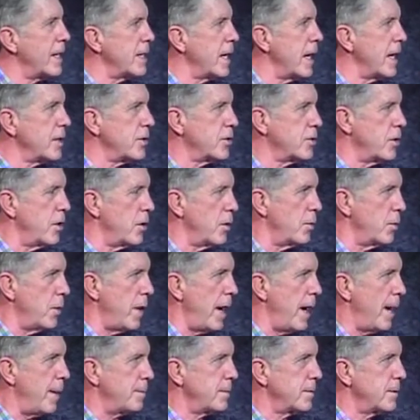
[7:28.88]
Dyke show
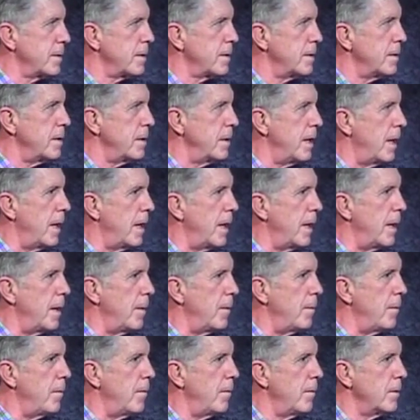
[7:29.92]
wrapped,
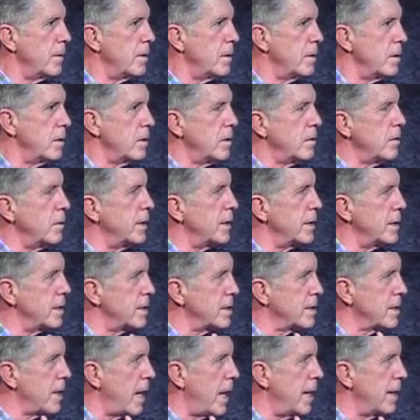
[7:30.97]
you had
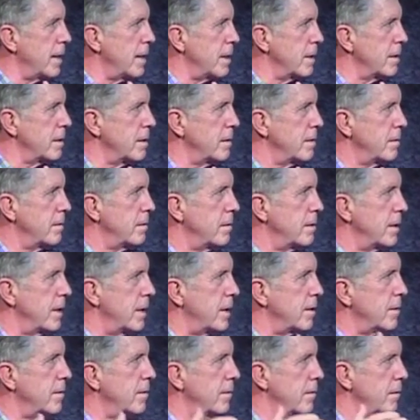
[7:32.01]
decided
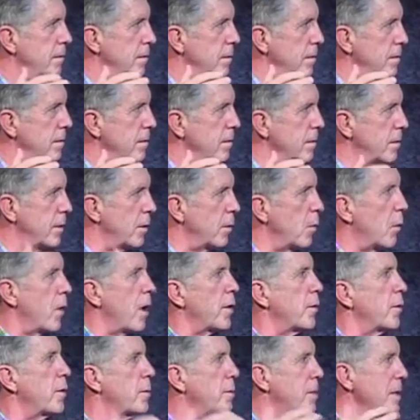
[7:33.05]
that you didn't
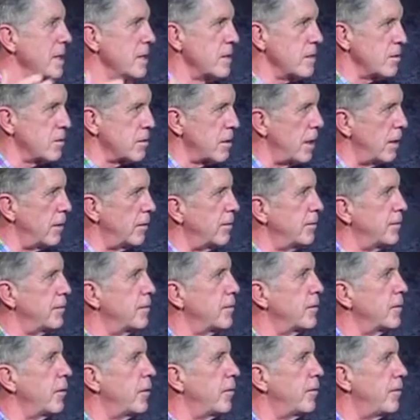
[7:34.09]
want to repeat
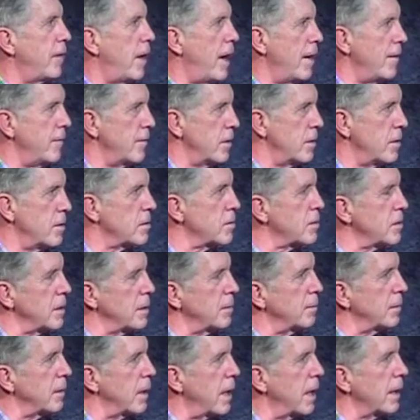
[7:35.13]
yourself, so 5 years
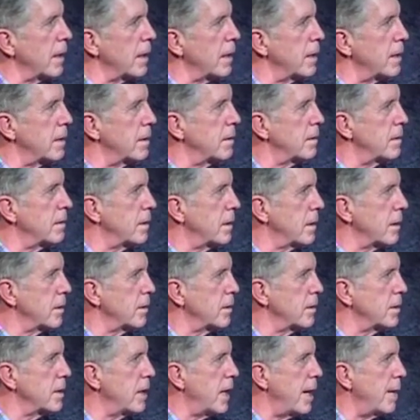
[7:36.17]
seemed like a
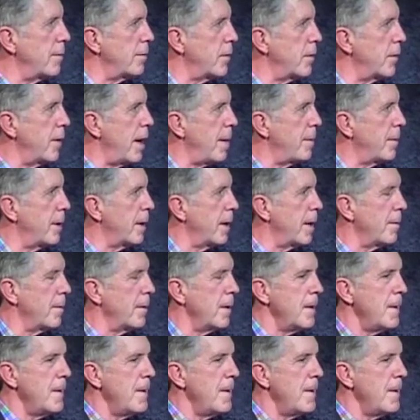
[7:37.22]
good time to wrap it up.